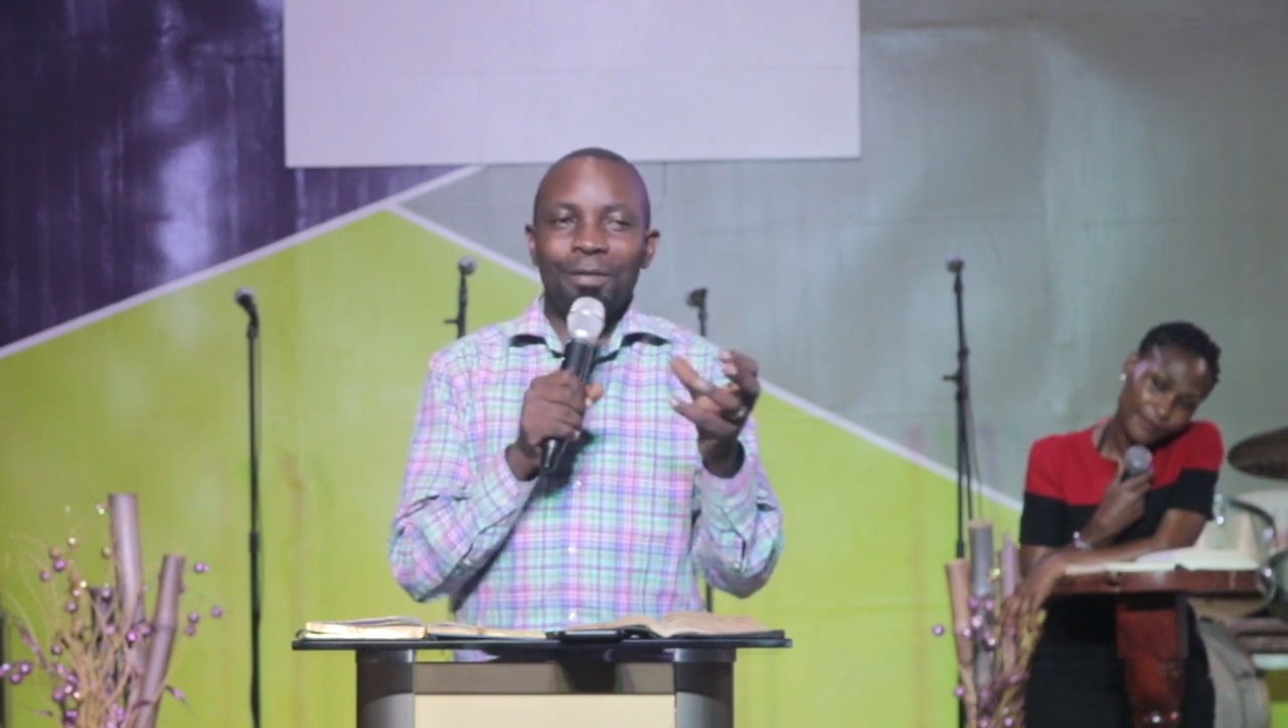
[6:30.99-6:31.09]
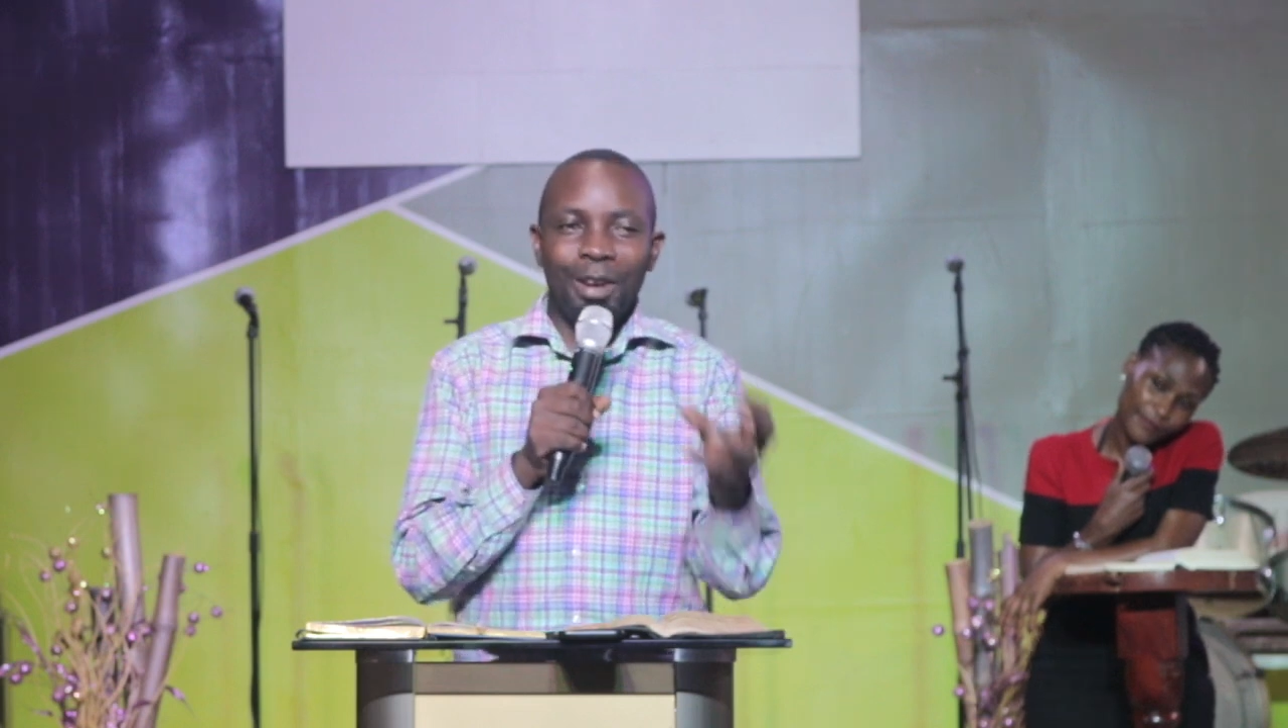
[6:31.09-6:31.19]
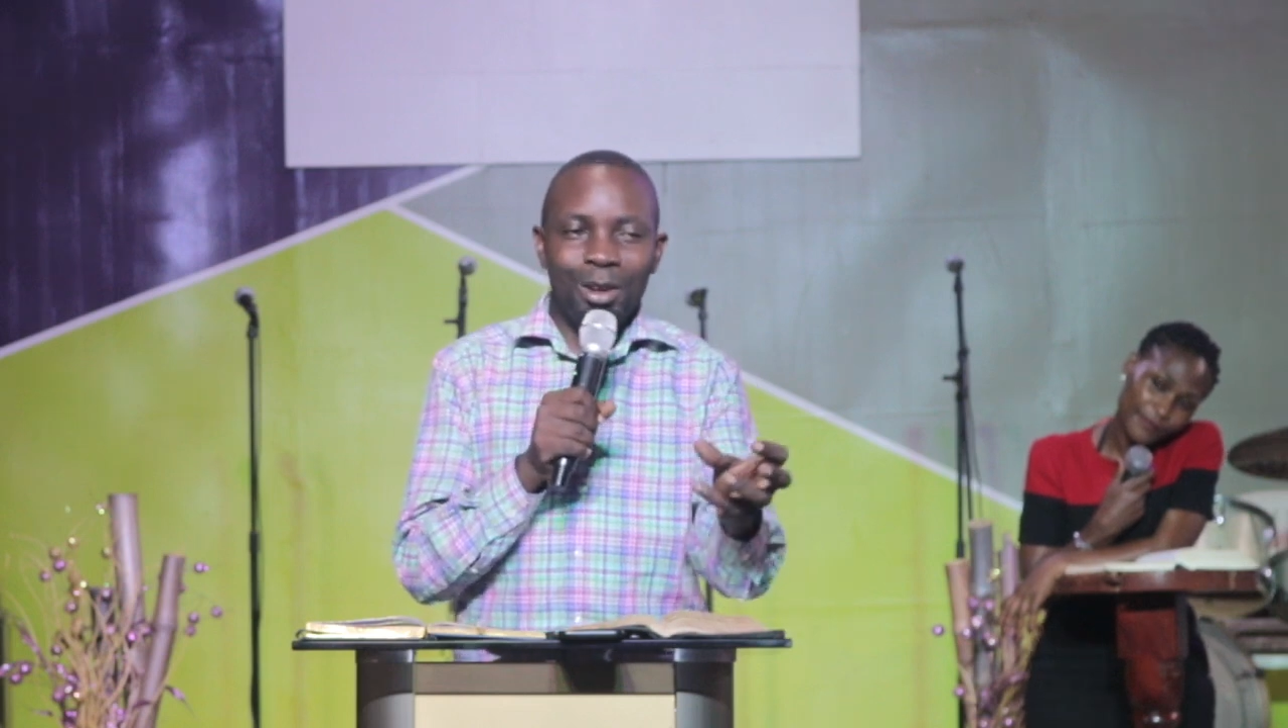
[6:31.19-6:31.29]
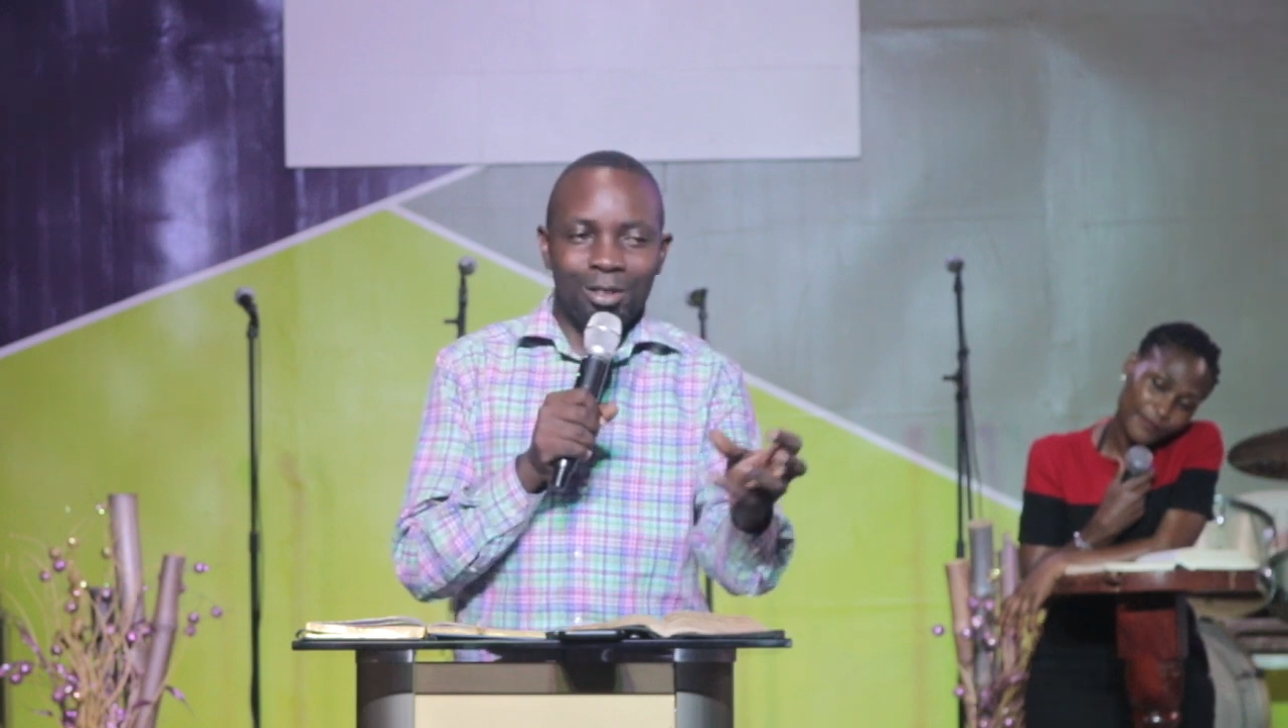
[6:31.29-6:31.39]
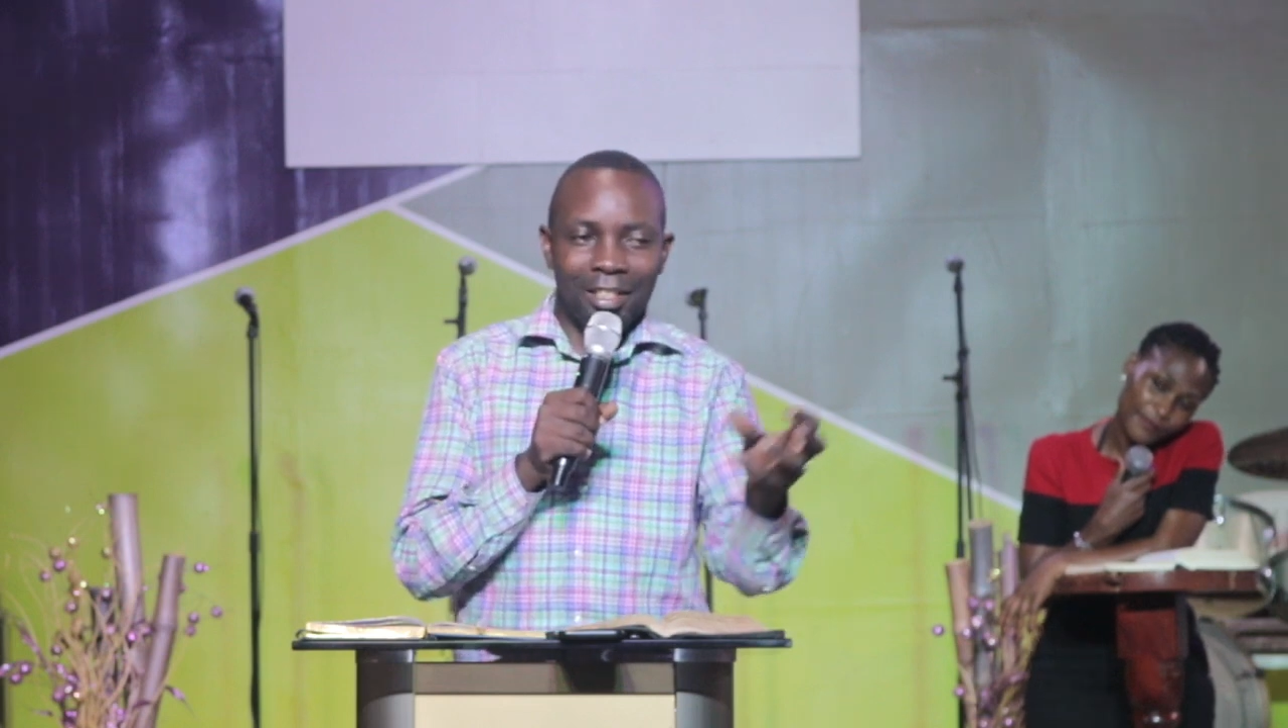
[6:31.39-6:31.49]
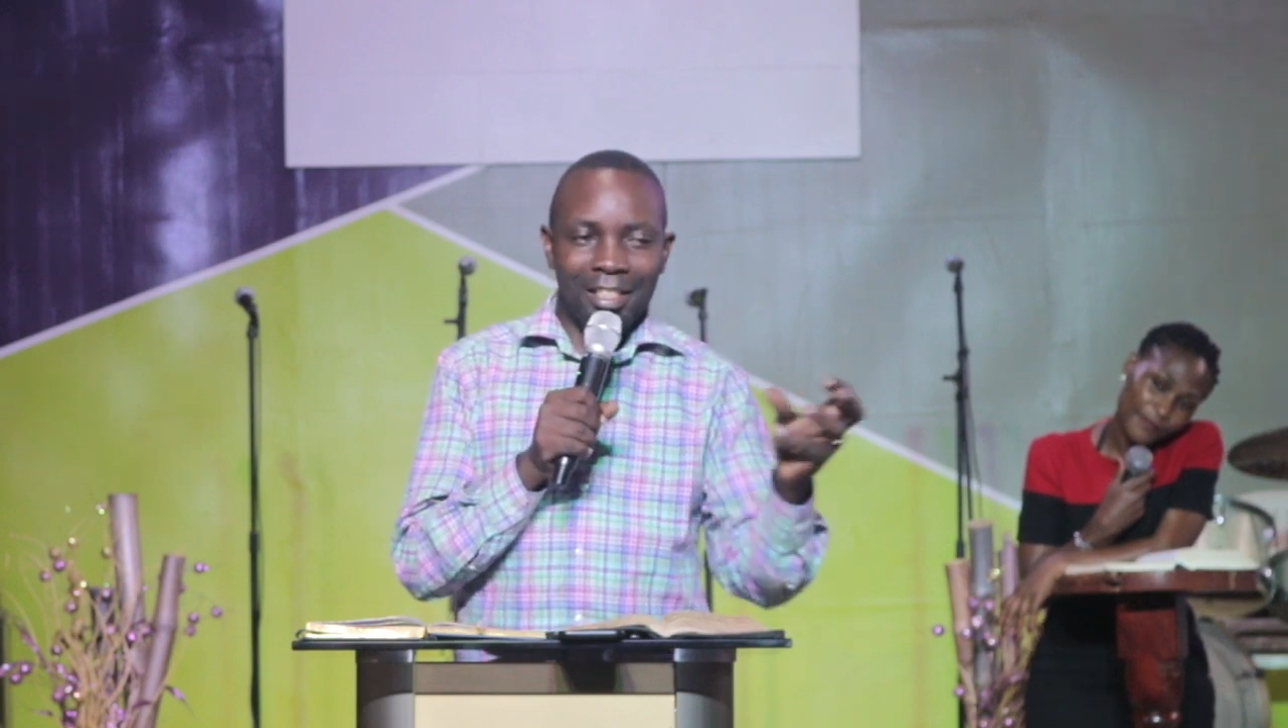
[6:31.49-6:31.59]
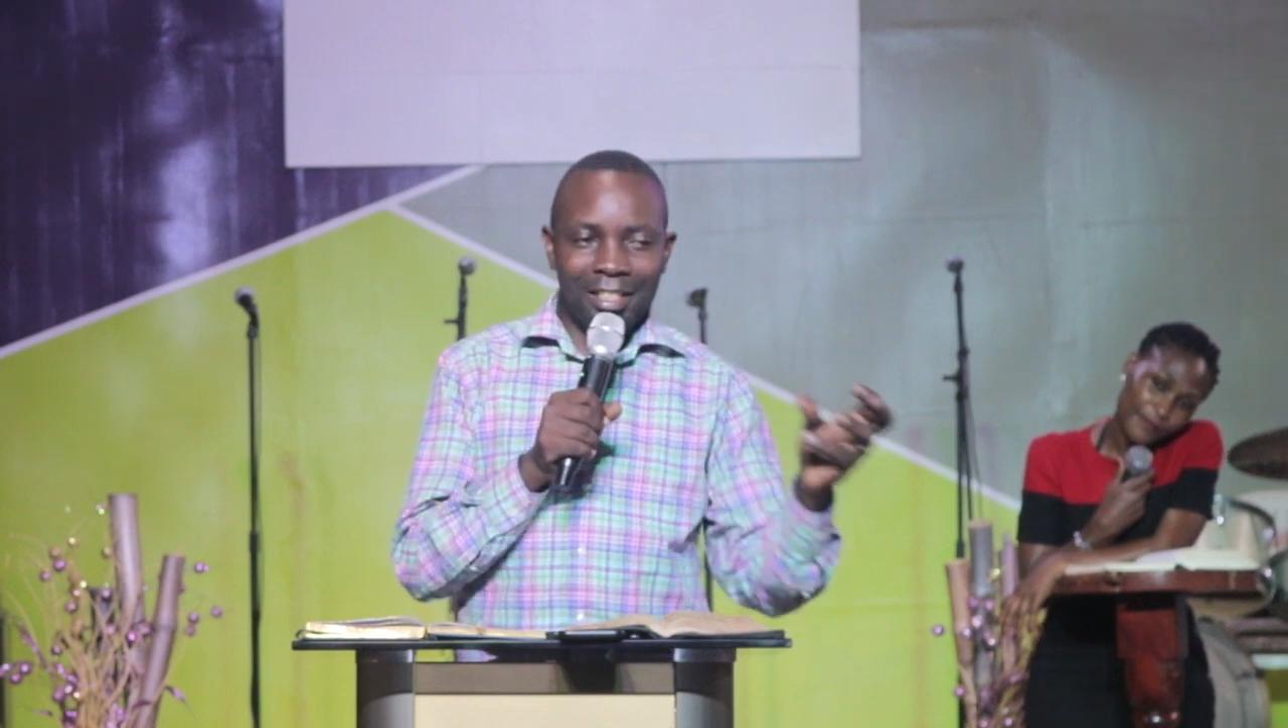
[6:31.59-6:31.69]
files in a